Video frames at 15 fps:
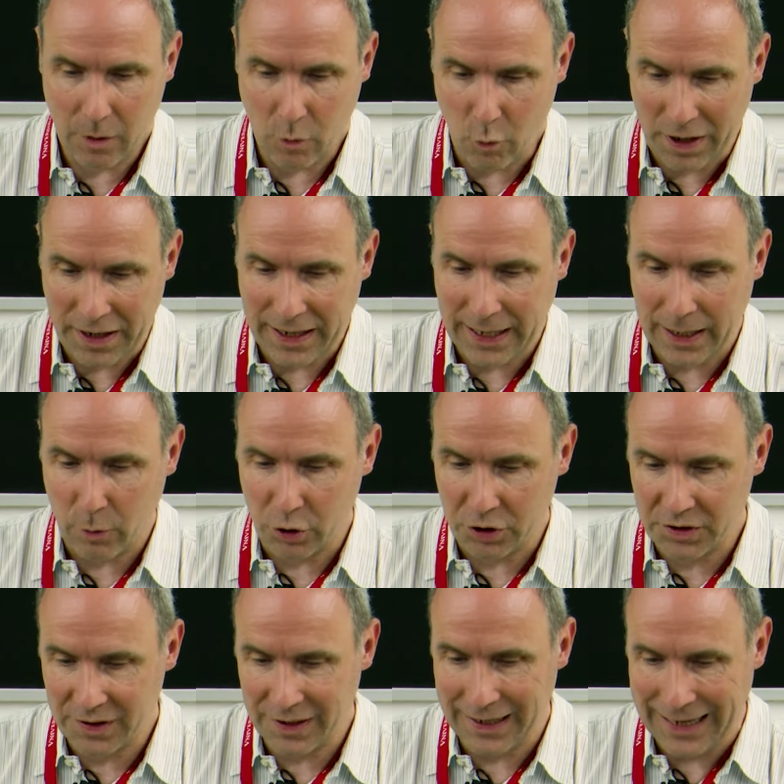When I
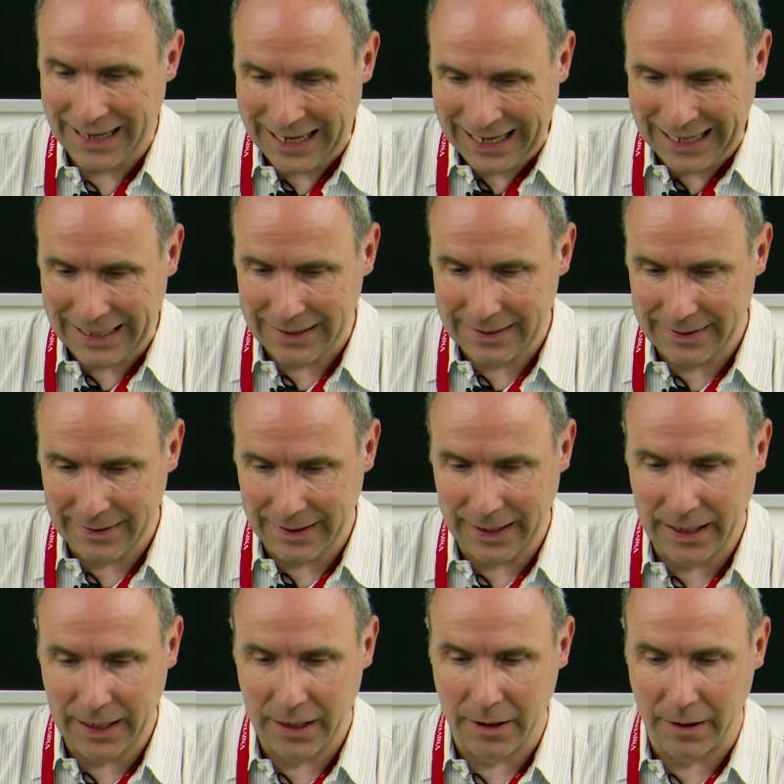would edit
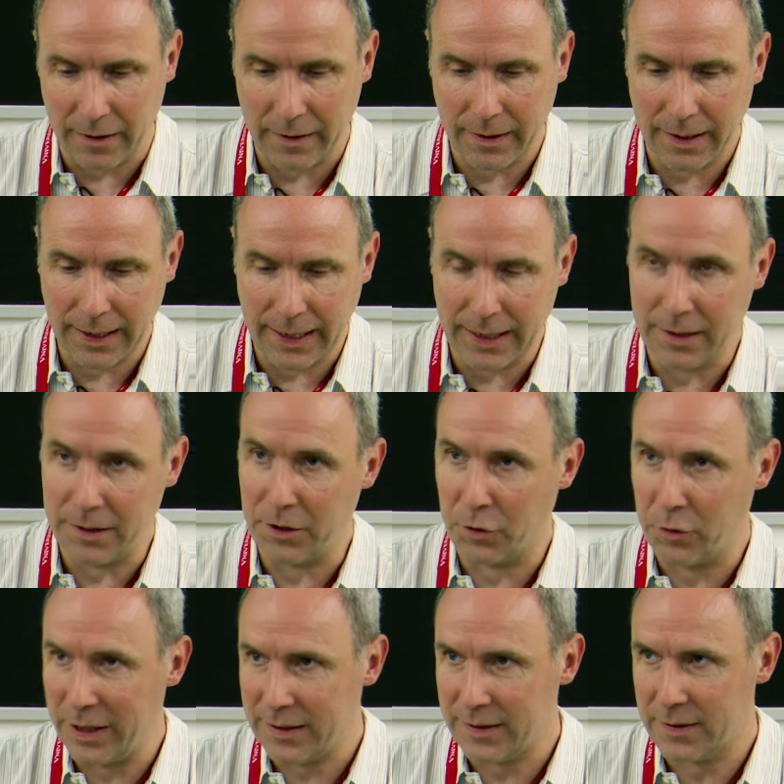here in the
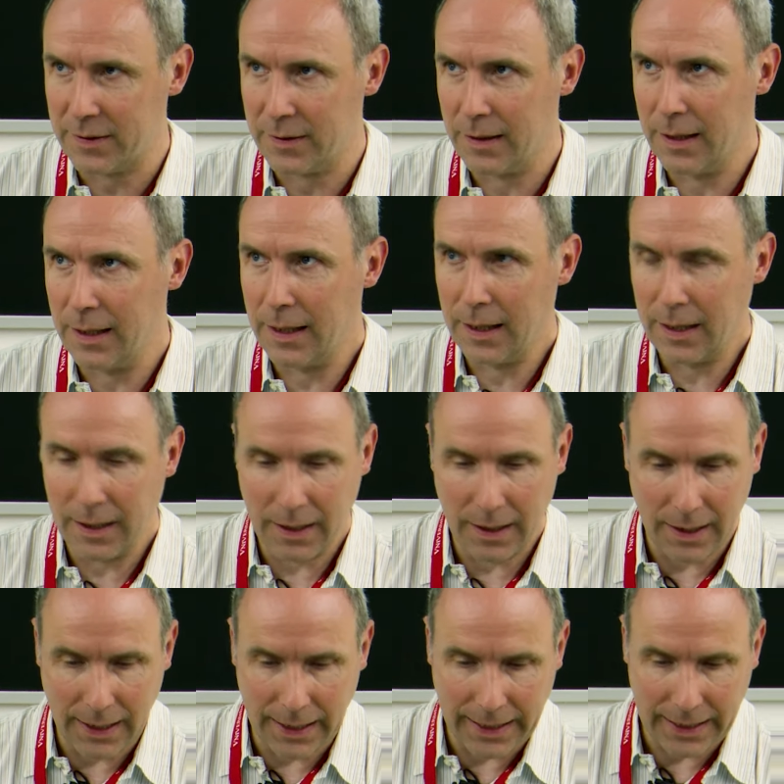grid,
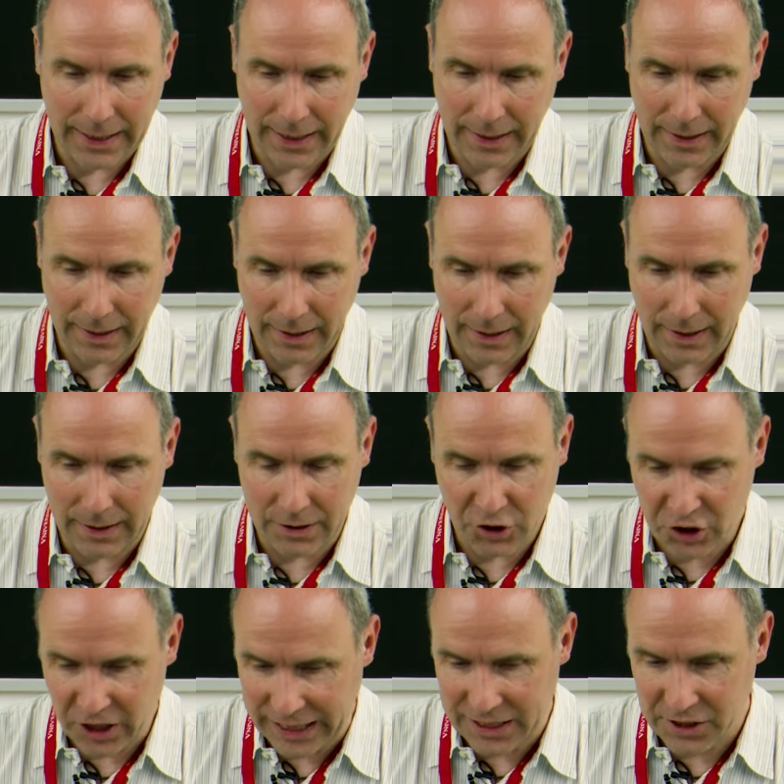I can
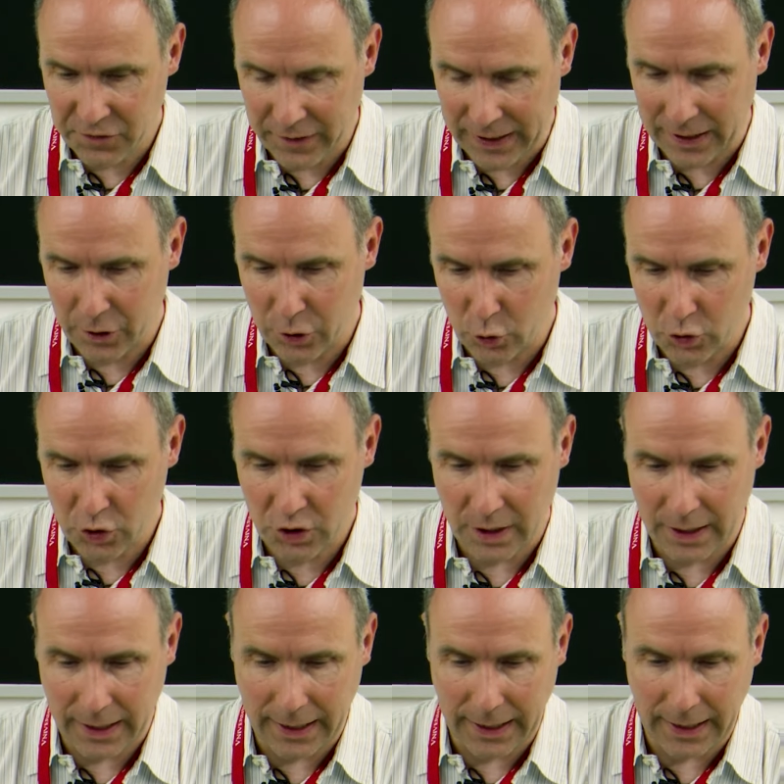change values.
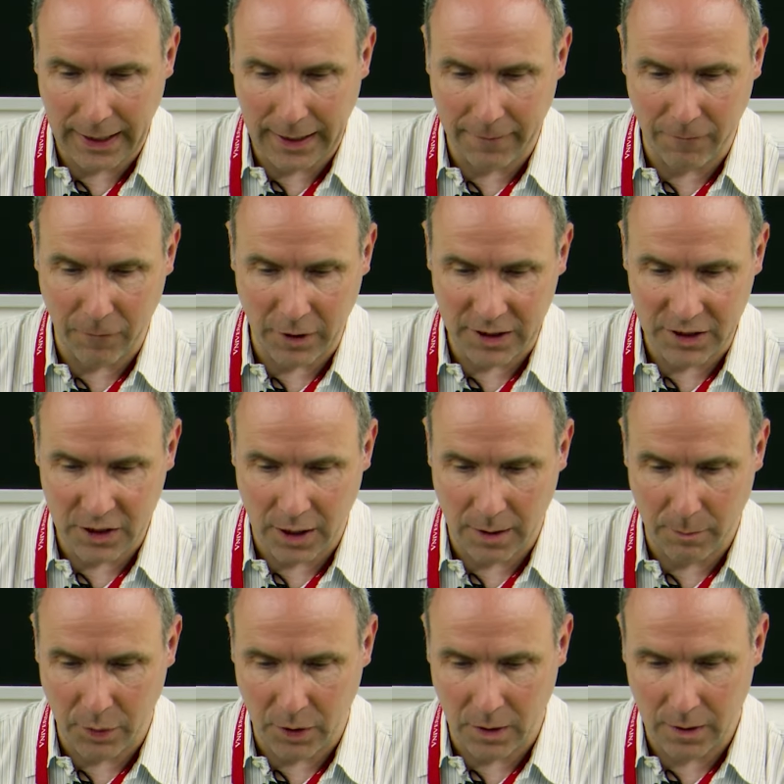For
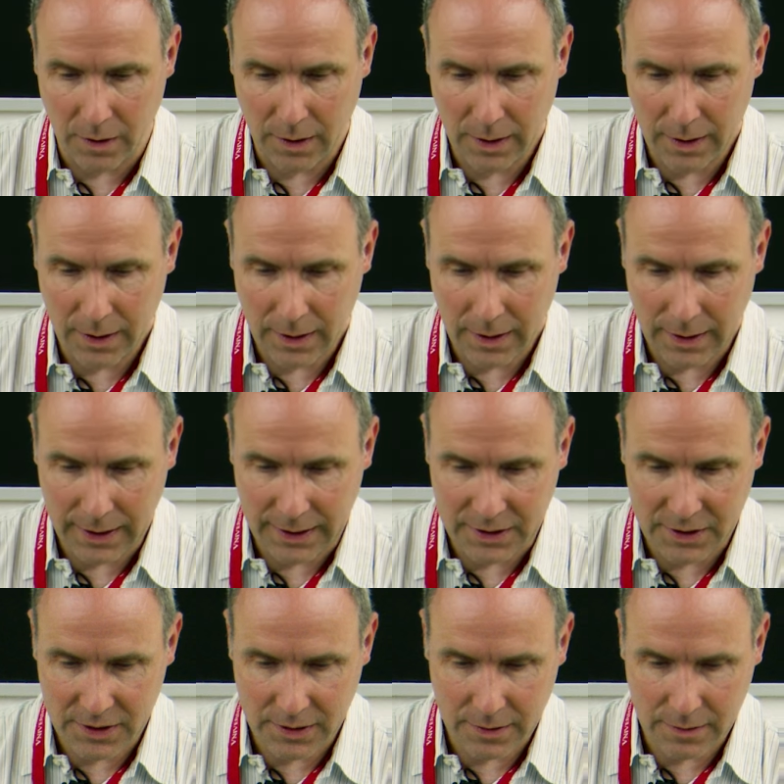example,
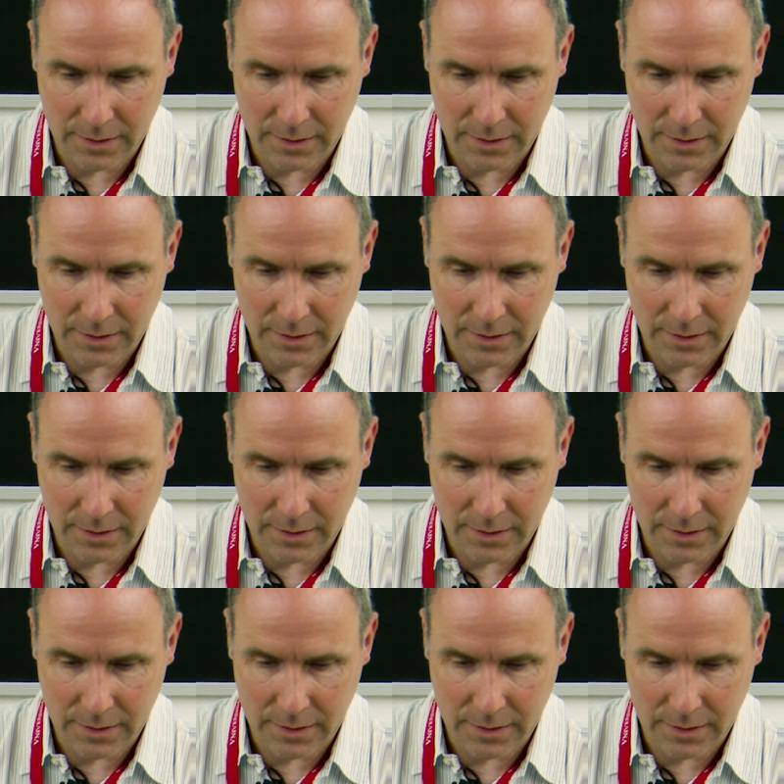let